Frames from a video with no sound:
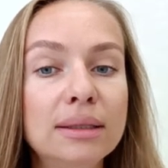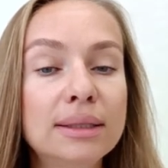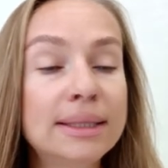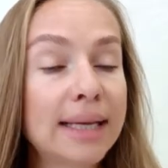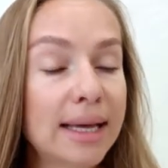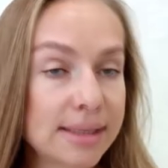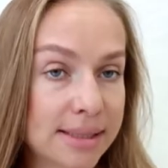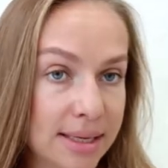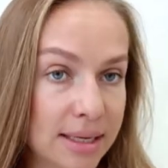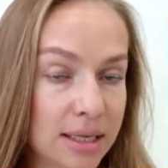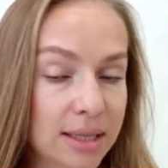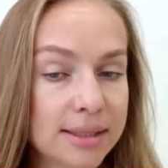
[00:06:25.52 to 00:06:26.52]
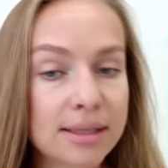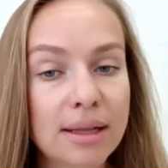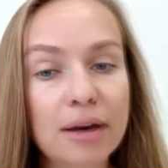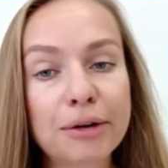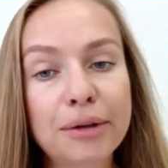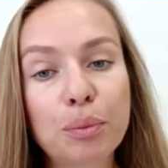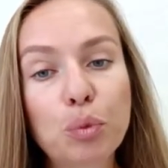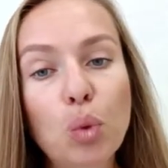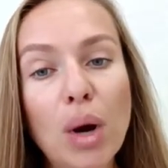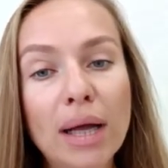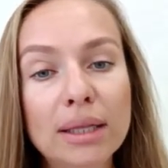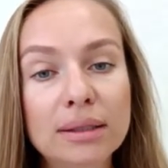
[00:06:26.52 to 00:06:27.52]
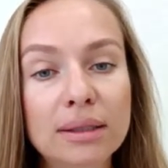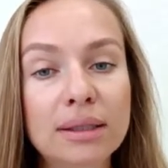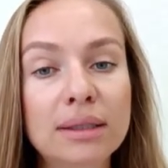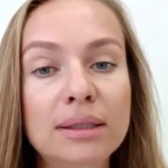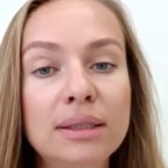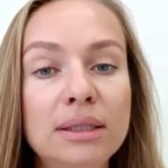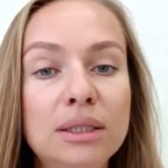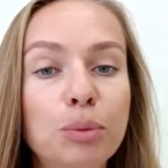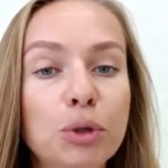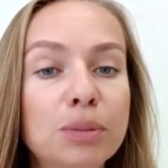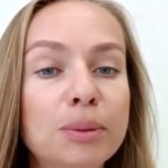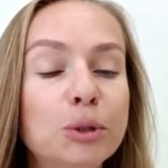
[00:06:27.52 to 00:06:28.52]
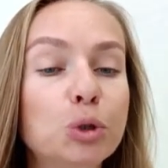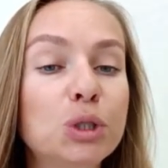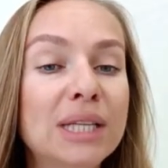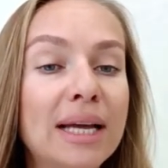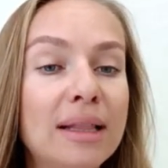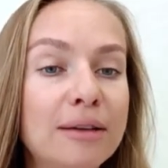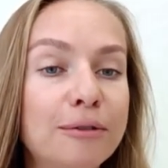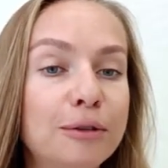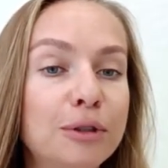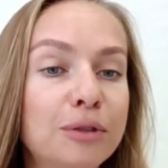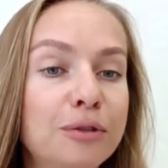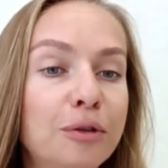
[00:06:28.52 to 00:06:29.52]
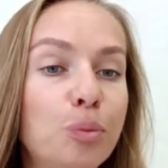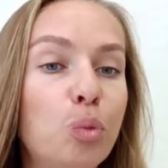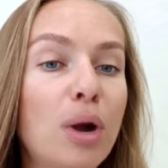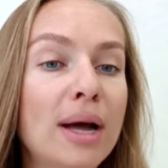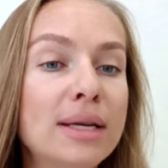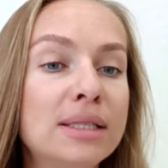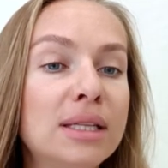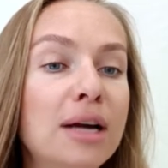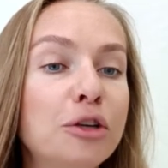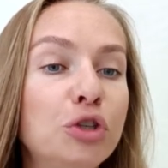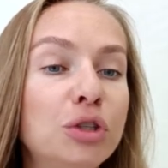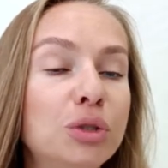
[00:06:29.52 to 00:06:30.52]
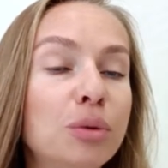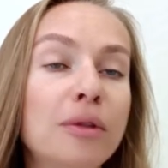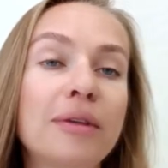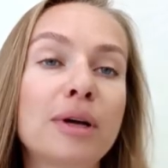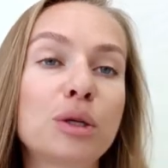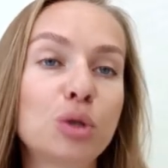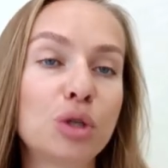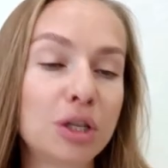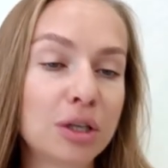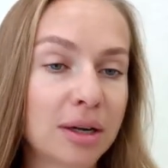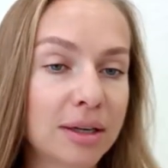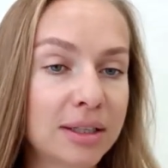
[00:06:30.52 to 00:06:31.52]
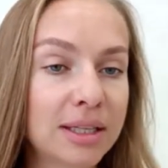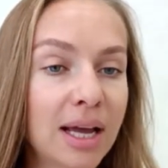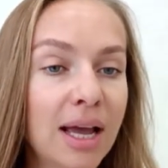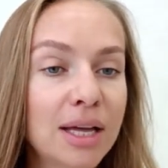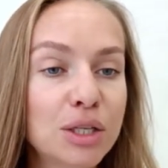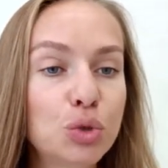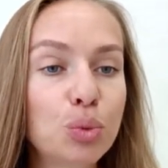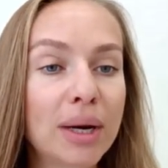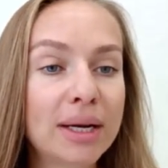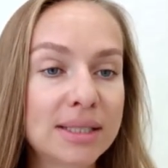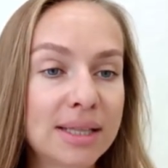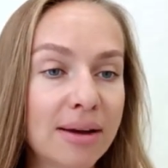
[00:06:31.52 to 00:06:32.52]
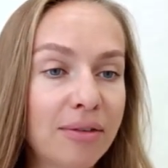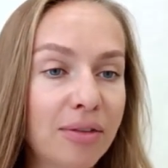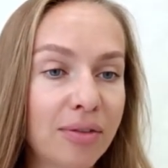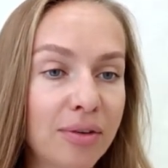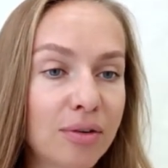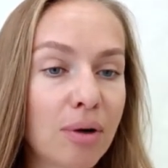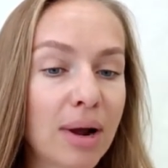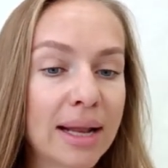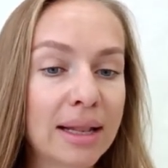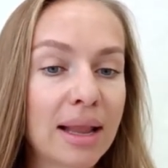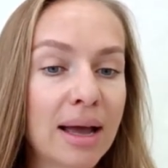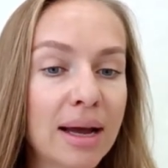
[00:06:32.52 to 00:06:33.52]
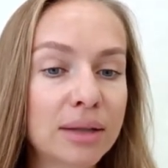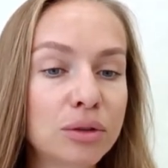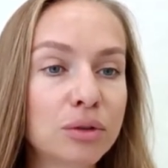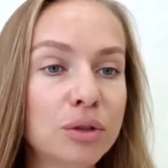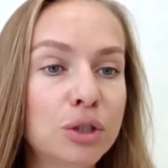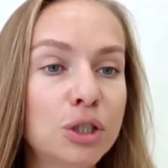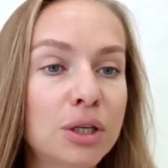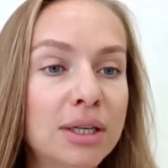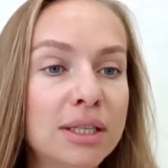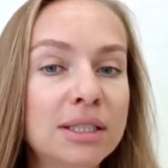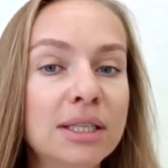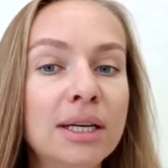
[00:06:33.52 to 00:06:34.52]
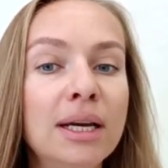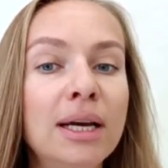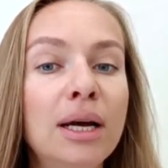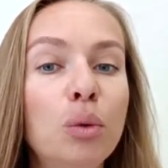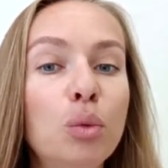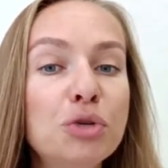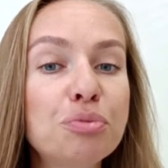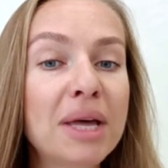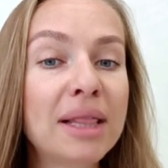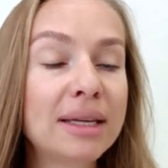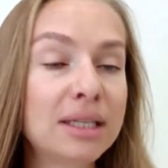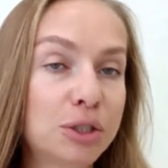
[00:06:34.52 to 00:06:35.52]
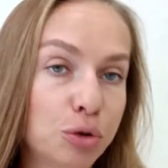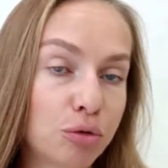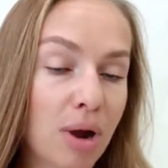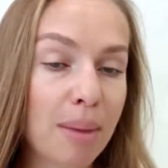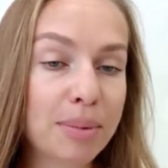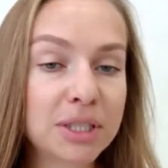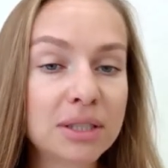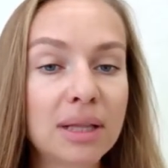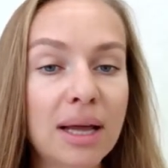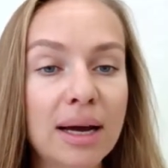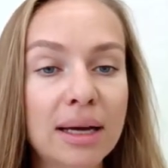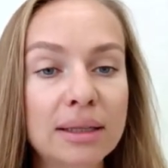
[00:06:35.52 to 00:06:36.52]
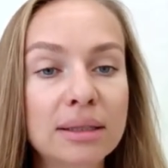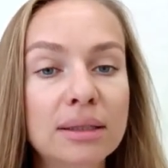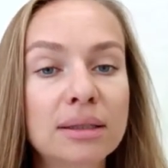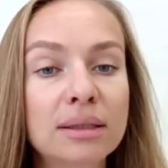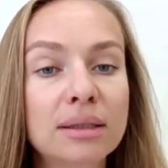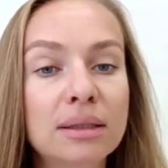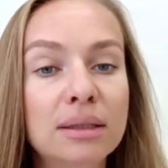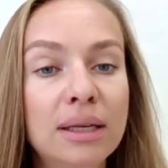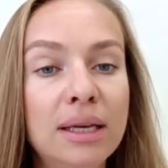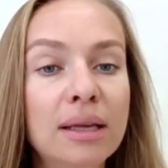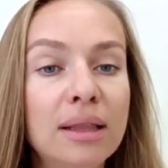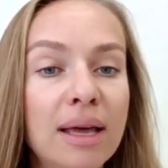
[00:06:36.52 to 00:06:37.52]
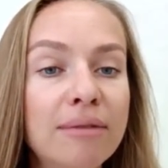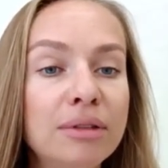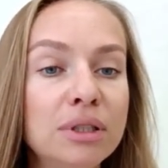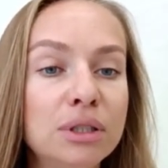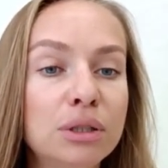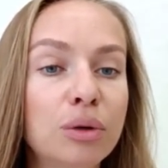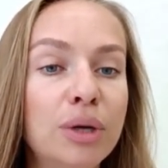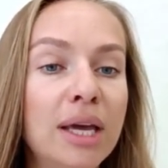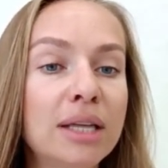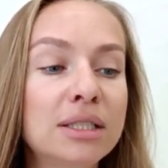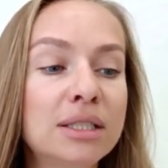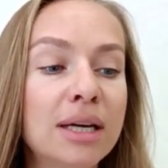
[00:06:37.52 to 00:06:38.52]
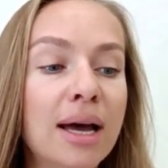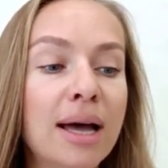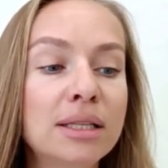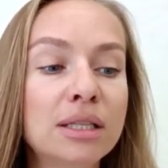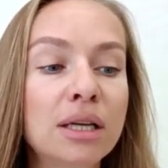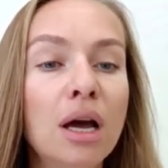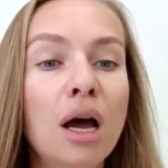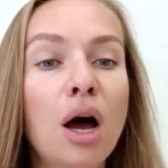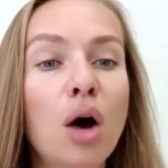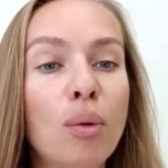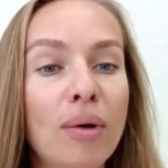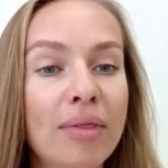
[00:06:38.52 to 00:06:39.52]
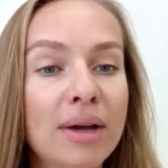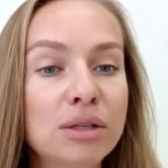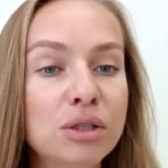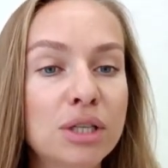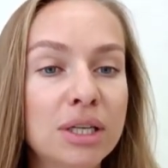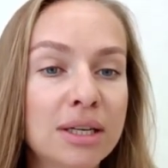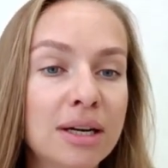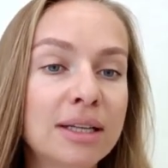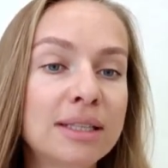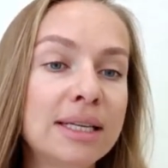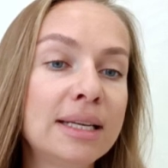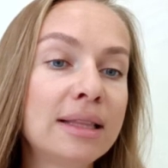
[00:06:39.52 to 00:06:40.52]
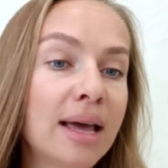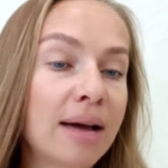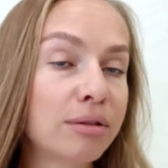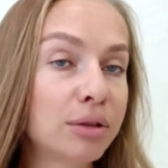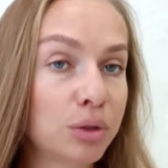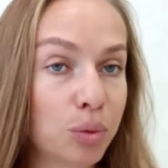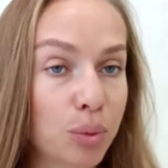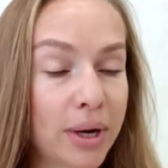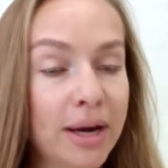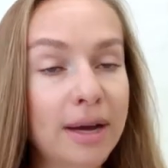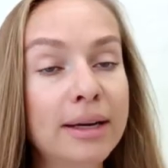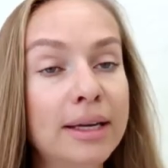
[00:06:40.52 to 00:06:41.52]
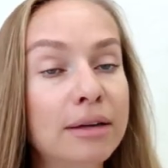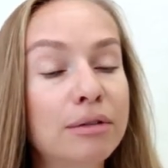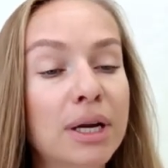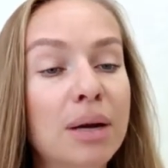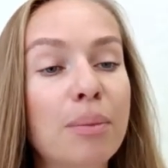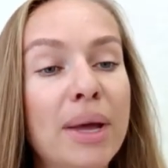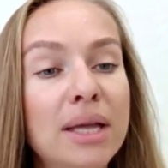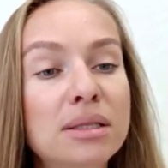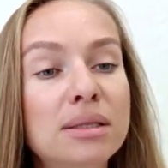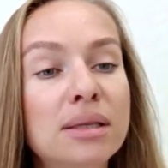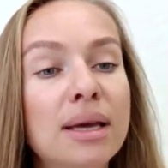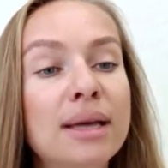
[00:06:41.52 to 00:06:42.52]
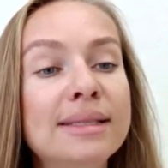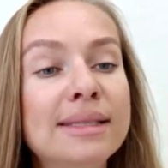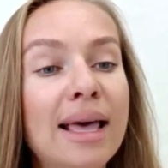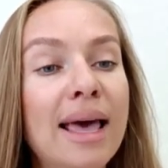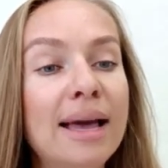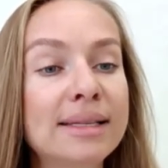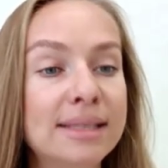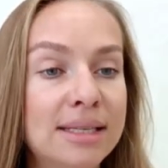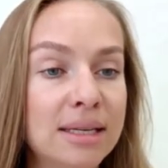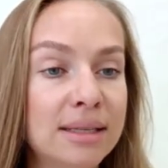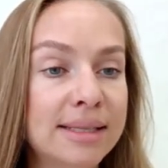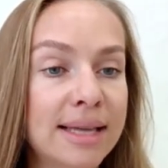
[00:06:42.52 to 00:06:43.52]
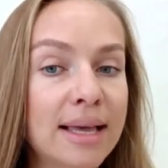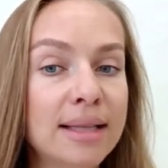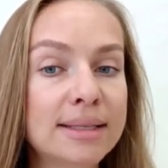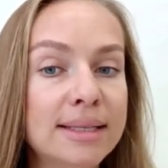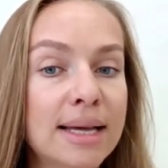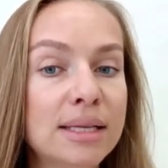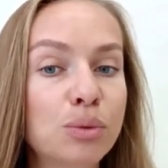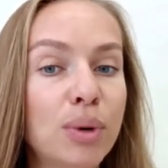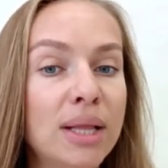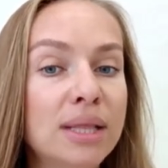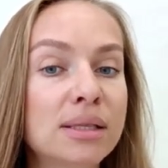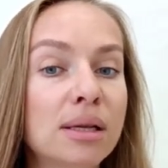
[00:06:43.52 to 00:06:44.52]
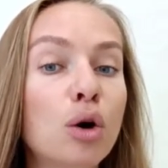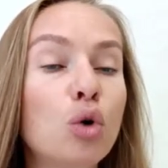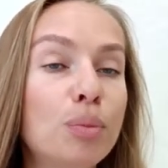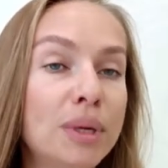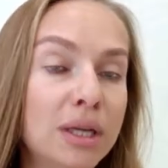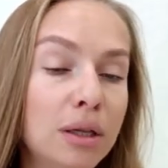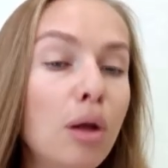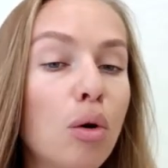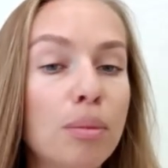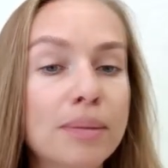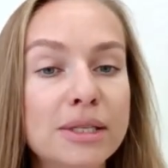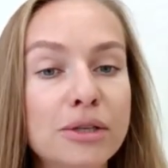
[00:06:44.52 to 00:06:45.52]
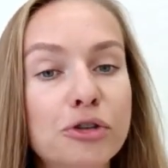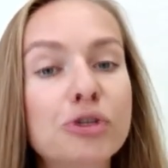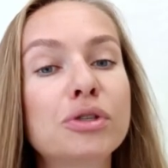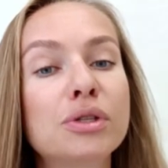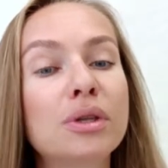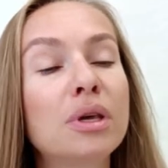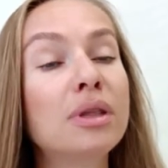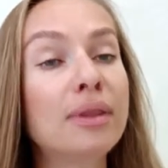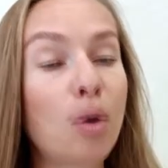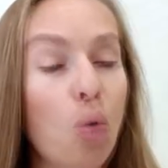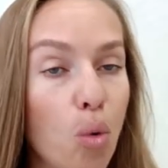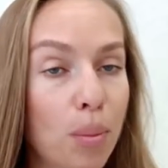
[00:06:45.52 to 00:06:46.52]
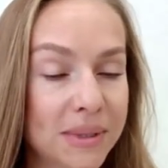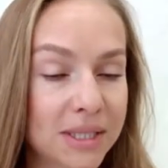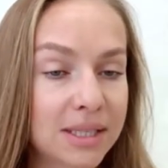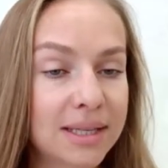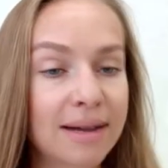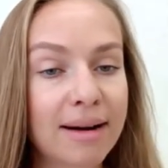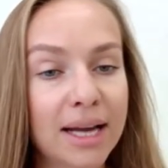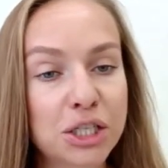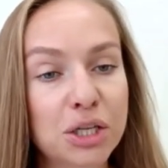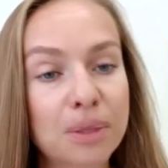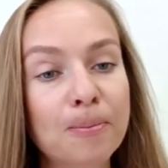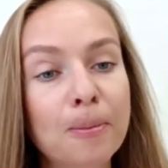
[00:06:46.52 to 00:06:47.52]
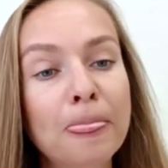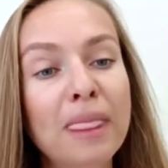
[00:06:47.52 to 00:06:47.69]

Sell signal, scenario number 1, it's possible to sell Ether if the price touches 1,827, the red line on the chart, which may lead to a rapid decline. The key level is located at 1,811, where he recommends exiting sales as well as opening long positions in the opposite direction.